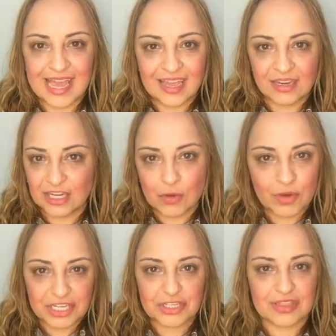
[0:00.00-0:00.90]

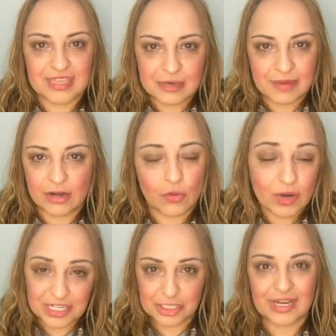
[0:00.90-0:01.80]
What did you think about it? Or
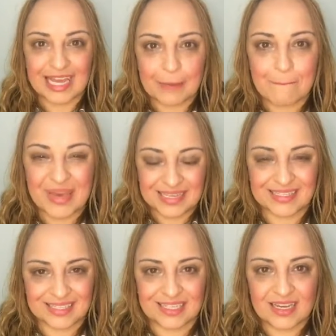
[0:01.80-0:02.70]
what did you like
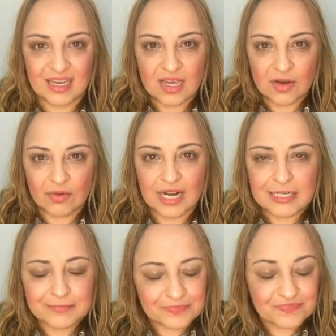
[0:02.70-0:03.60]
best,
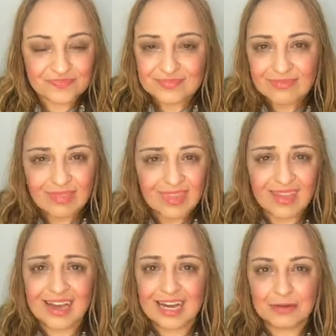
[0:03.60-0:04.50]
right?
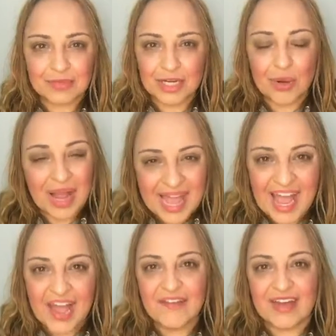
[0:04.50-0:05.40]
I
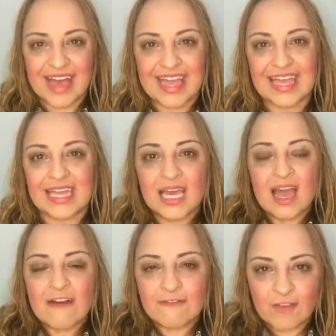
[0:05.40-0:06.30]
have a
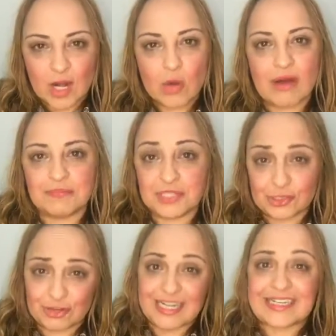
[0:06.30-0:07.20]
follow-up
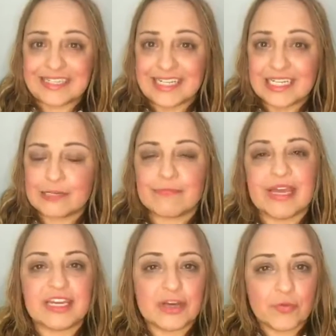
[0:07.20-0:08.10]
strategy
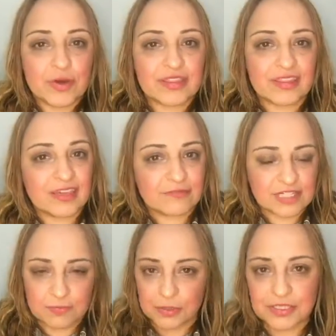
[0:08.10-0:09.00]
depending on whether they've
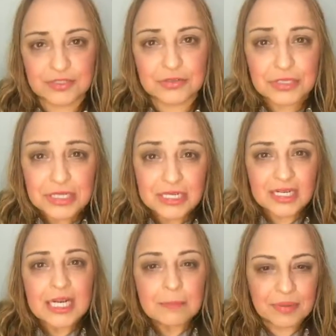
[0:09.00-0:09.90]
responded or not,
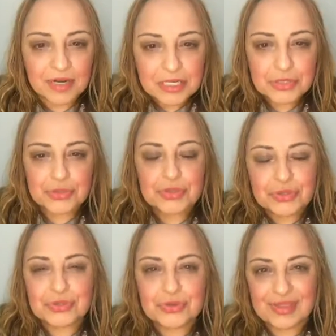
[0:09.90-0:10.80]
but I
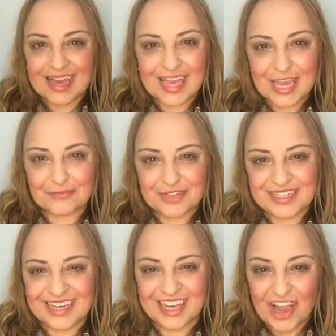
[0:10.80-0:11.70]
do that every
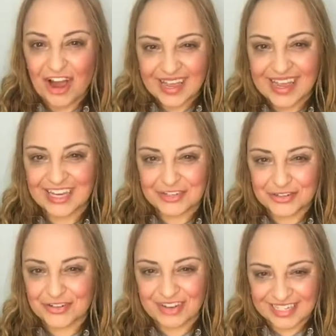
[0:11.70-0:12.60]
day. Hi
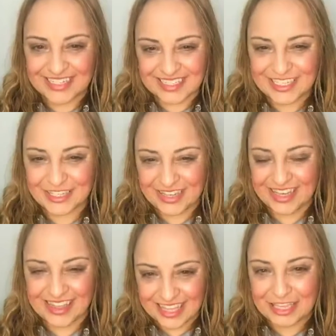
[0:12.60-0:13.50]
Andrew, great to see you
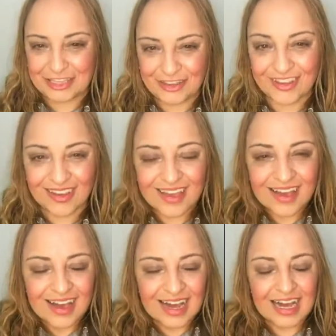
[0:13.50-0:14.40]
here, thank you.
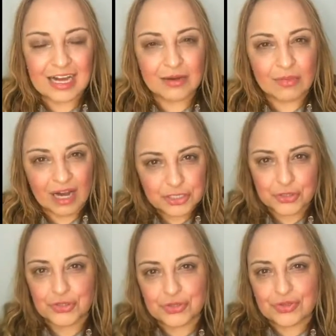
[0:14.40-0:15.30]
I
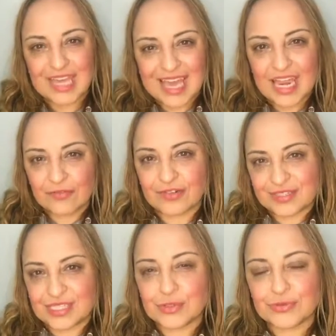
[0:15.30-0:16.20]
do that every
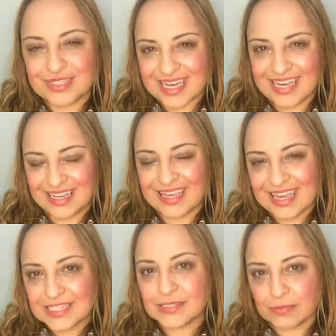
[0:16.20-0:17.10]
single day
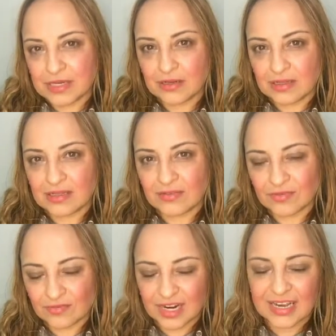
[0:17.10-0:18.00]
as well,
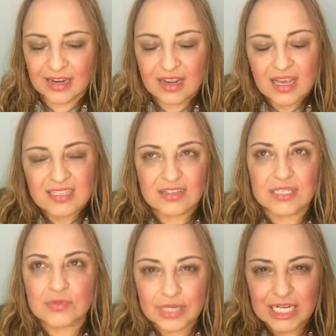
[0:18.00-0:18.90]
right? So
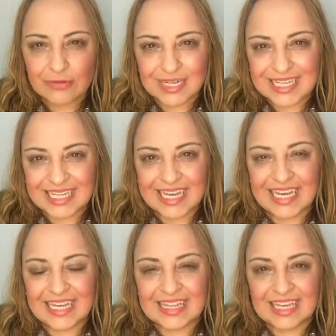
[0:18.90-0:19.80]
it's really, really
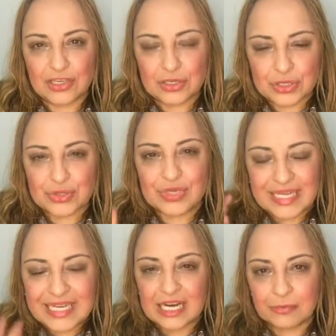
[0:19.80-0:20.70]
key that you do
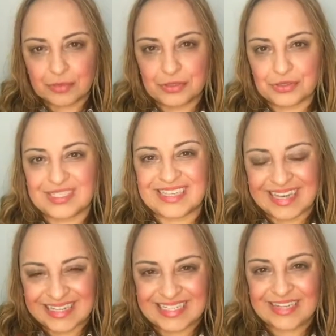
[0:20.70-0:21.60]
income producing
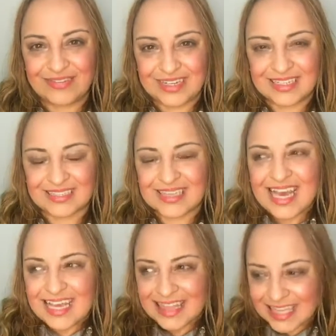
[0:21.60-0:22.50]
activities,
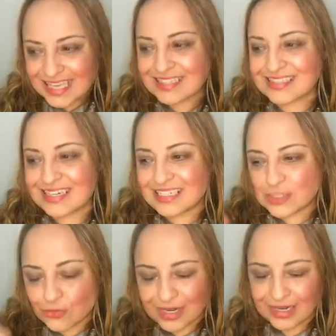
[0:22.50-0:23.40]
things that are
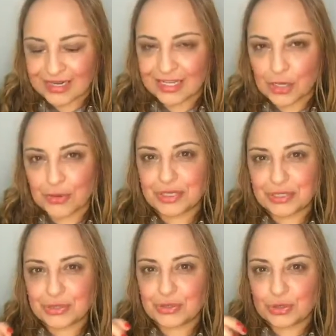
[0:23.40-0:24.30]
directly going
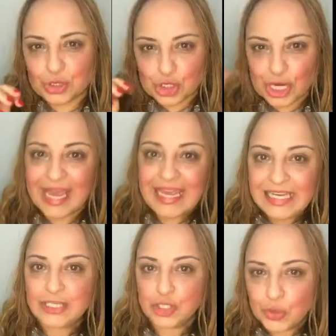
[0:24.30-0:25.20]
to
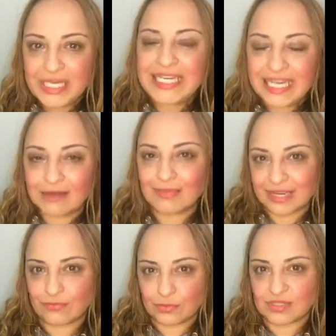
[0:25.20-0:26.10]
change your income
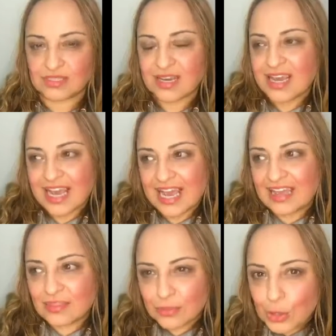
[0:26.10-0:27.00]
levels,
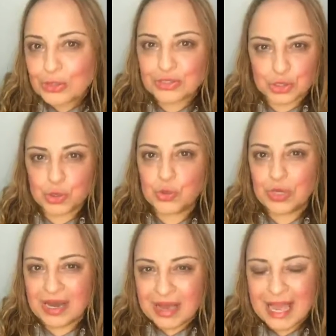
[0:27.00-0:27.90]
and those two
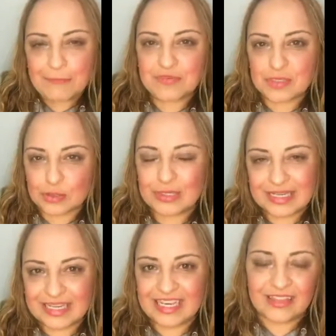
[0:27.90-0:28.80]
are
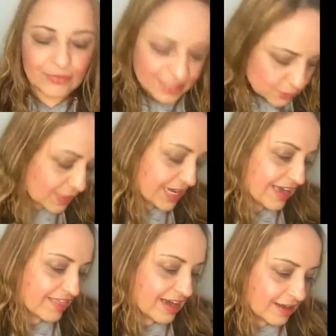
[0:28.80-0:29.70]
absolutely key. There is one
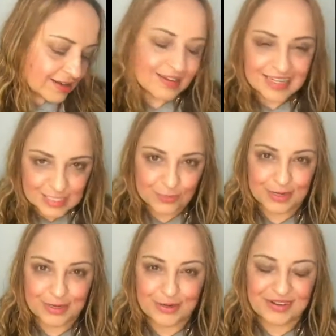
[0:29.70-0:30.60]
other as
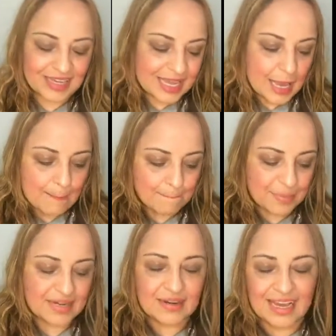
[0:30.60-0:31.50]
well,
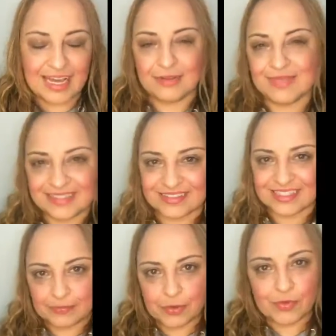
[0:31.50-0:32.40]
but it's a
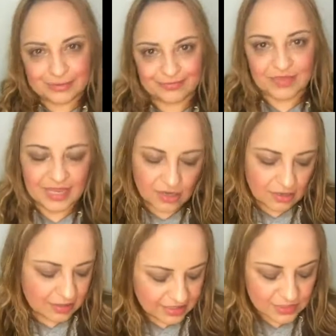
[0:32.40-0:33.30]
separate one, and
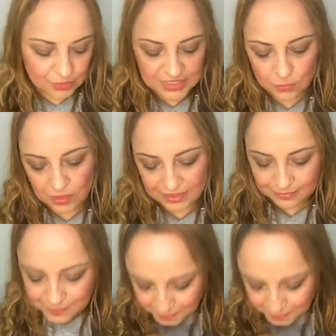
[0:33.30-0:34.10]
there's a reason why.